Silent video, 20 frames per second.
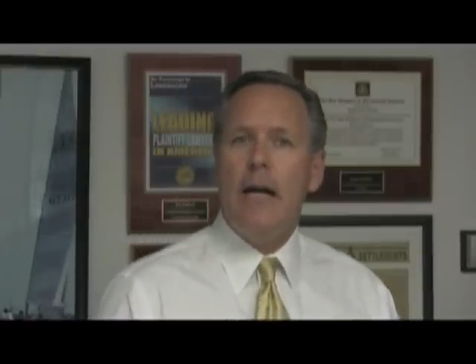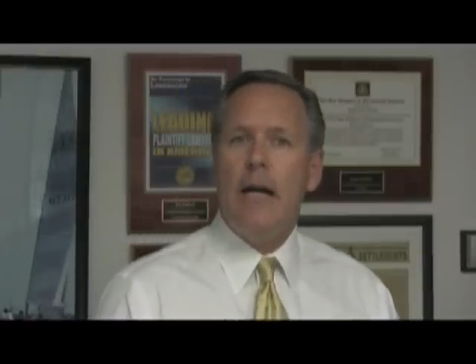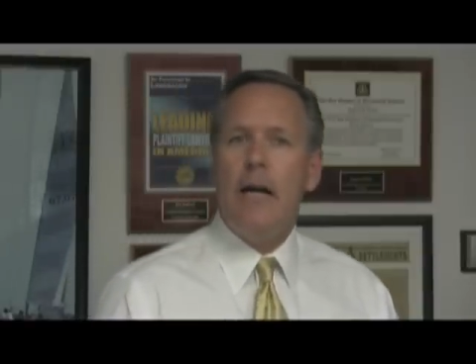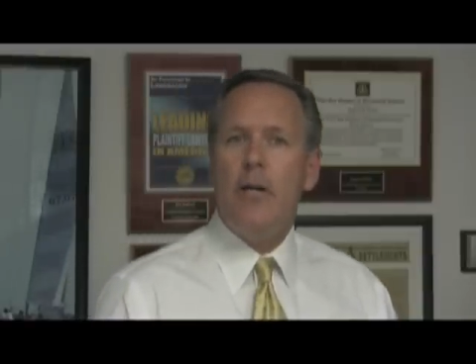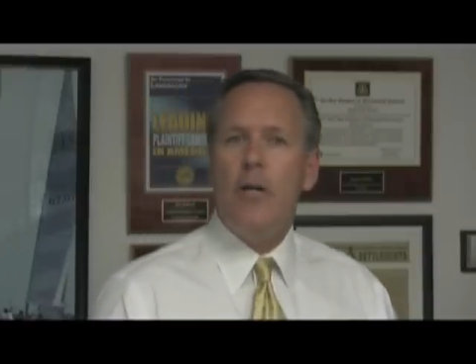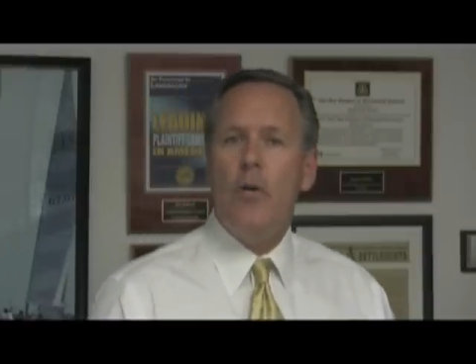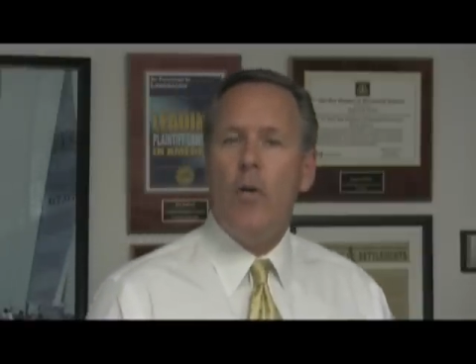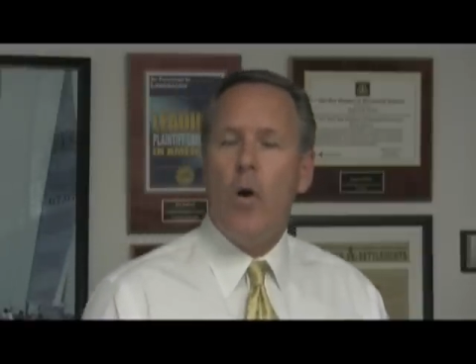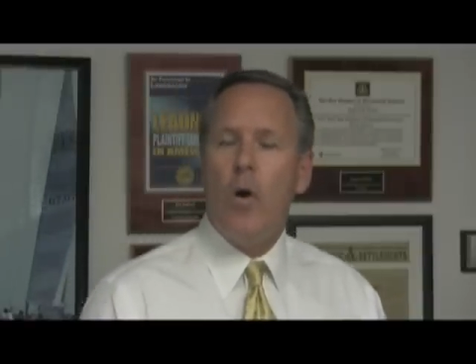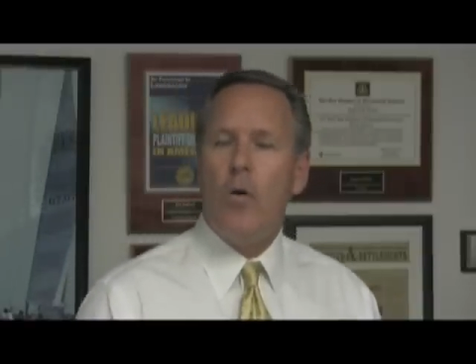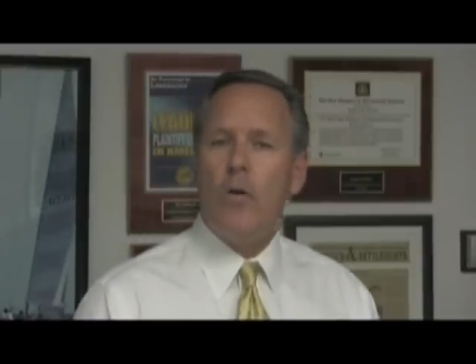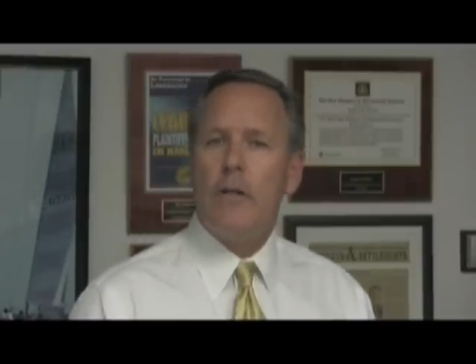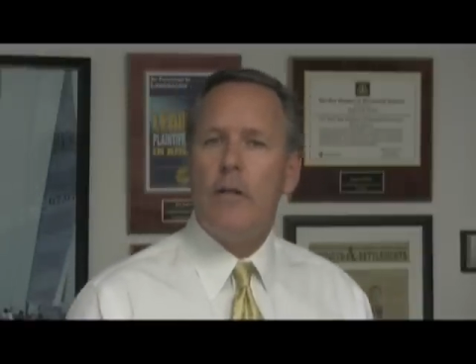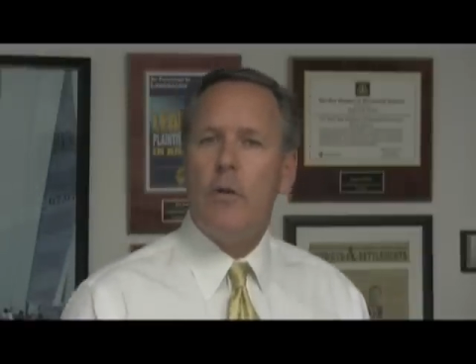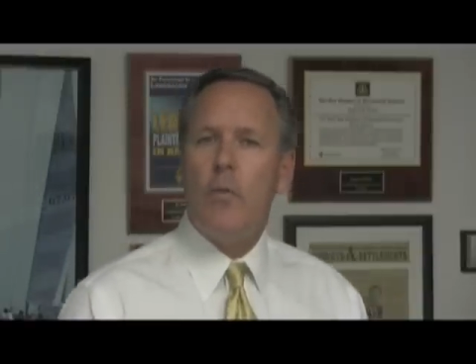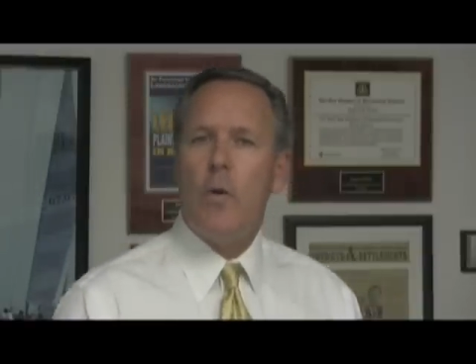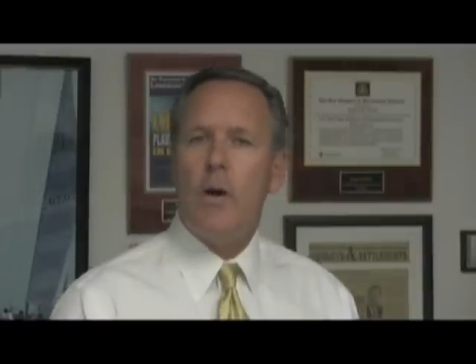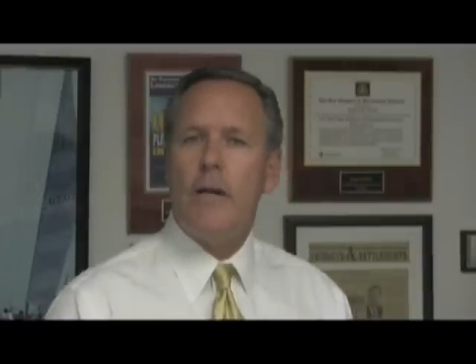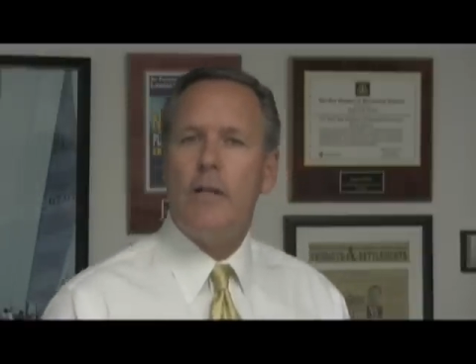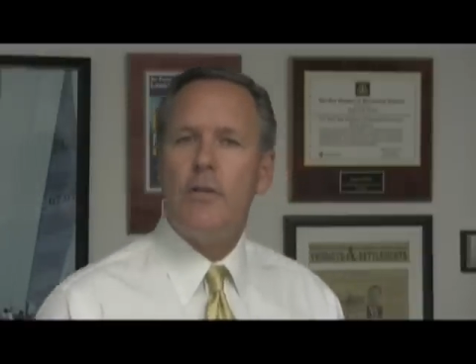You only
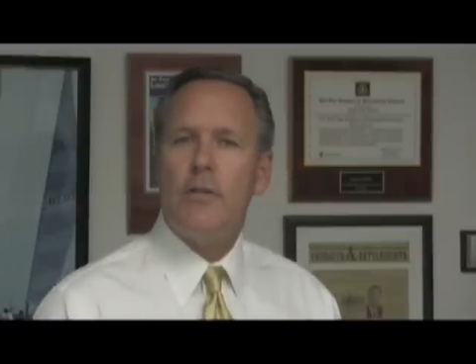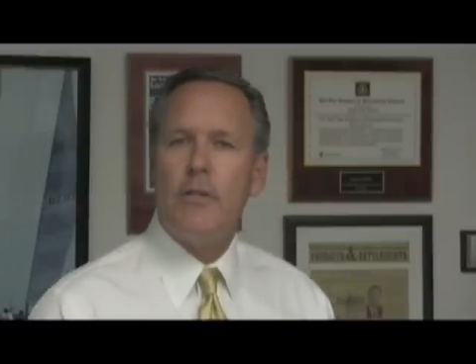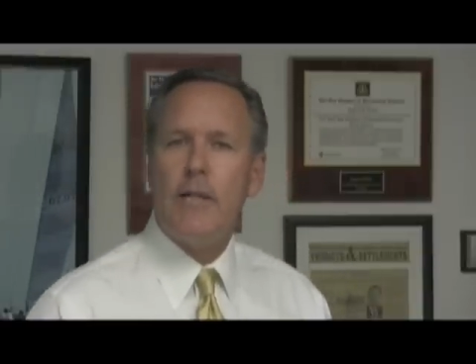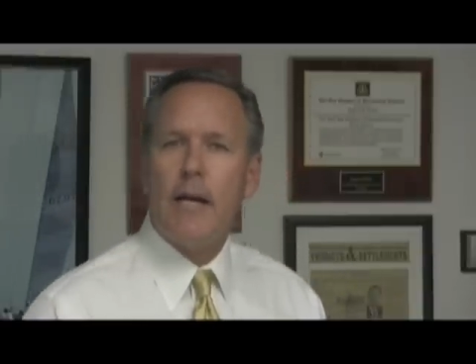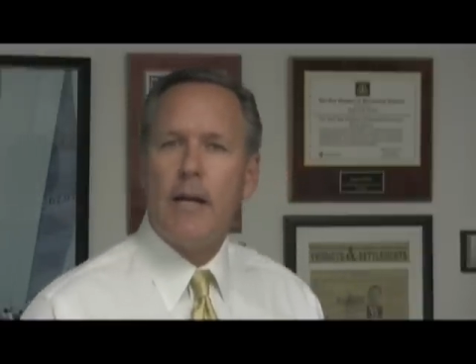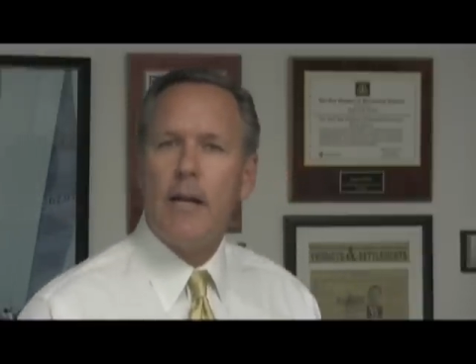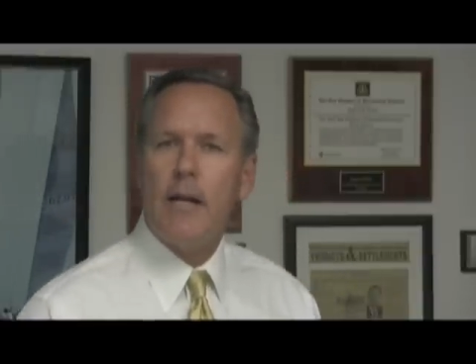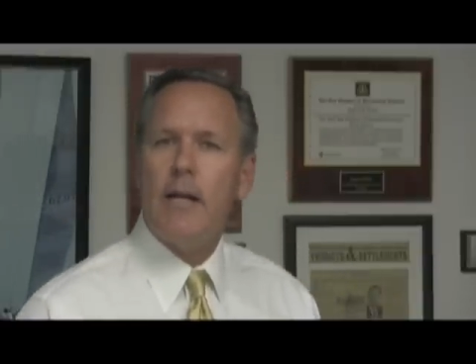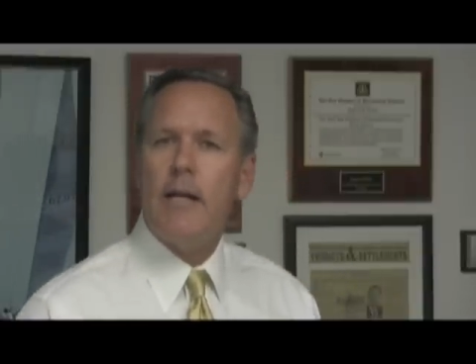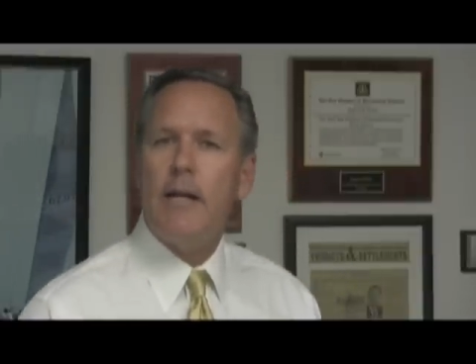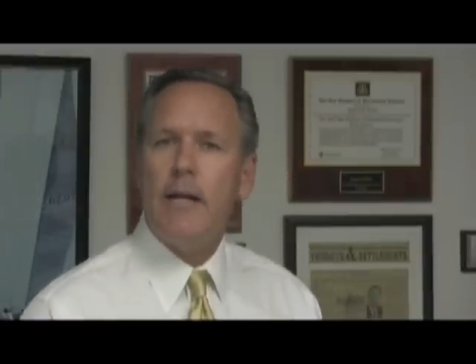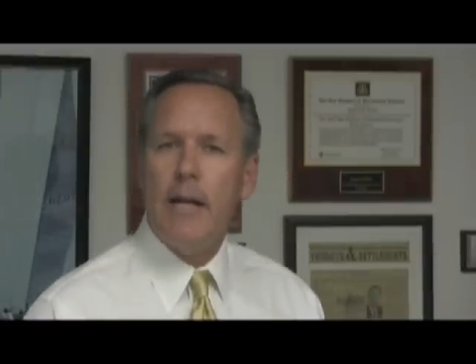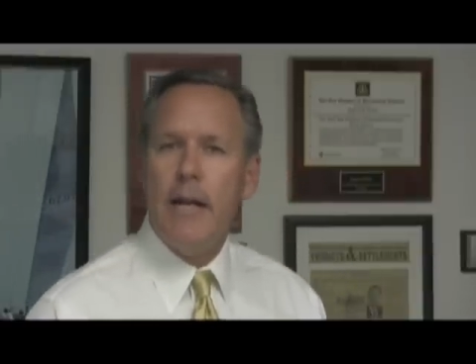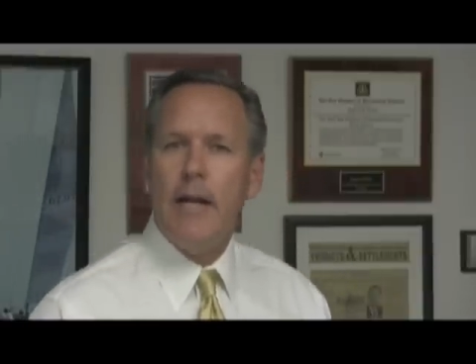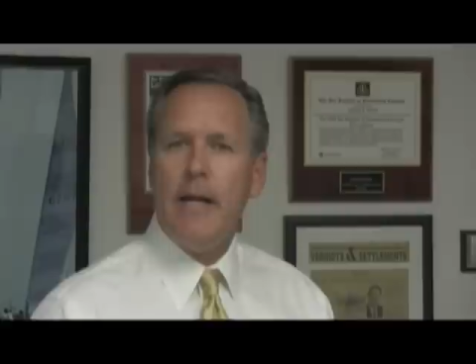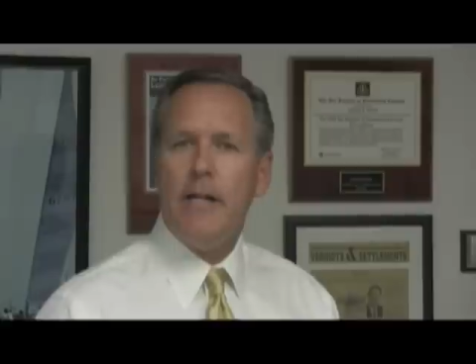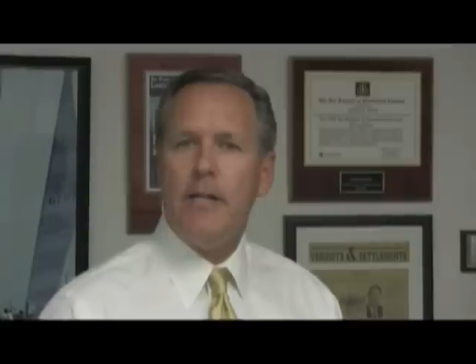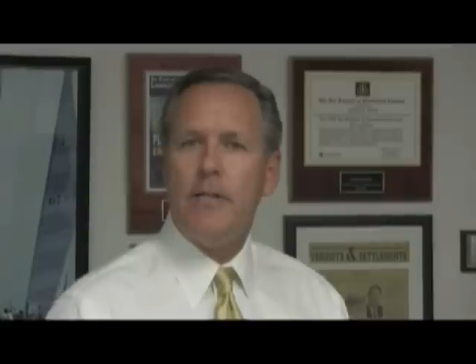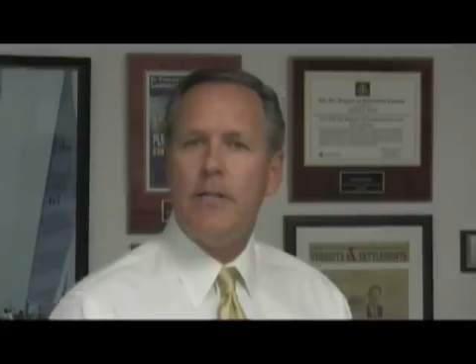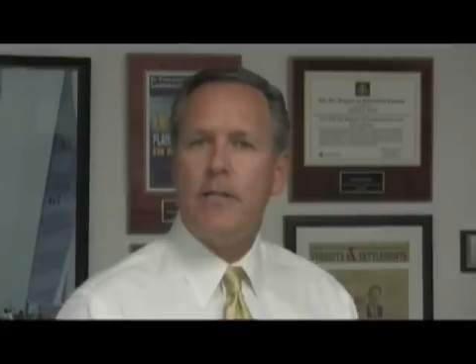want to settle the
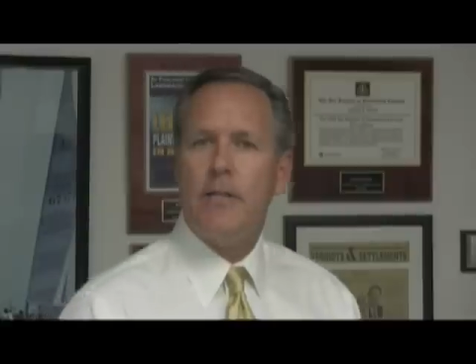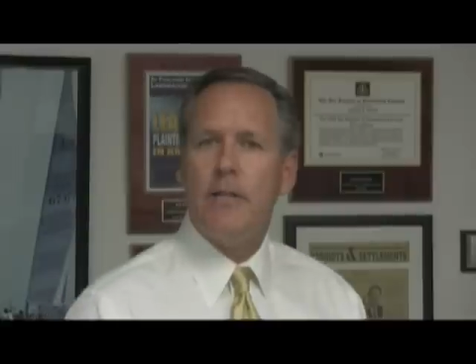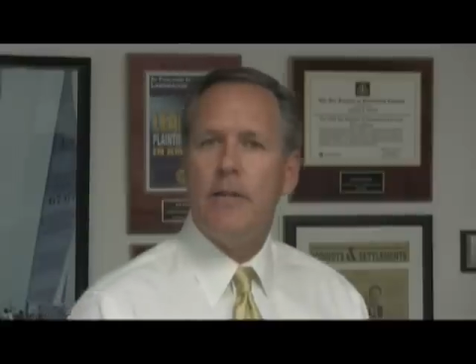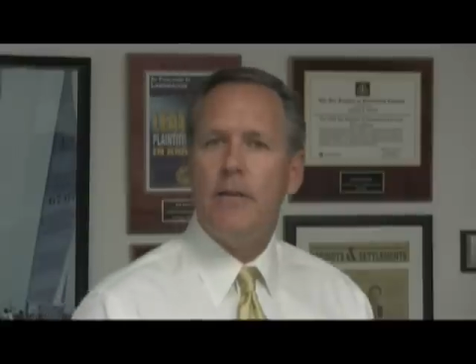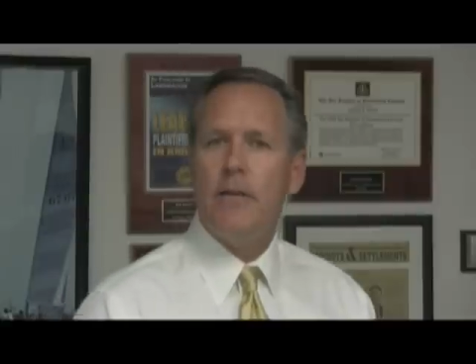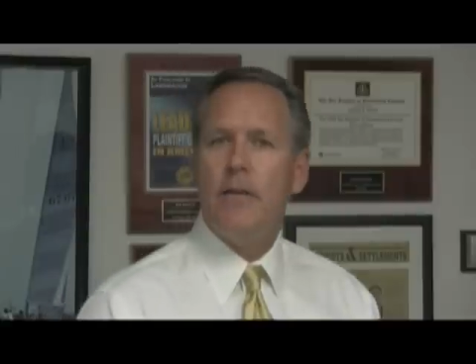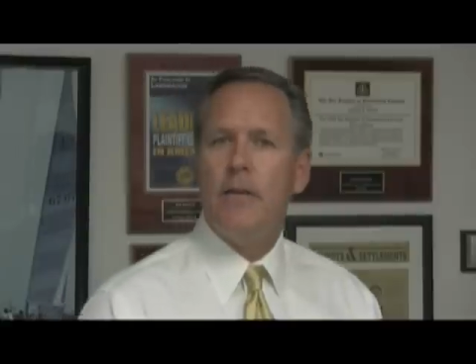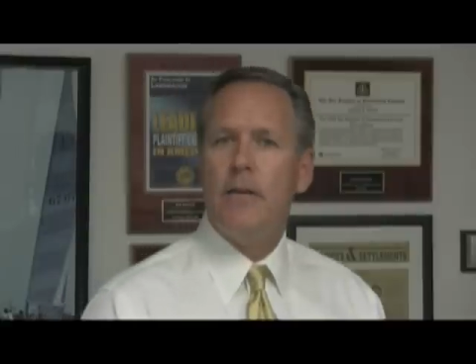case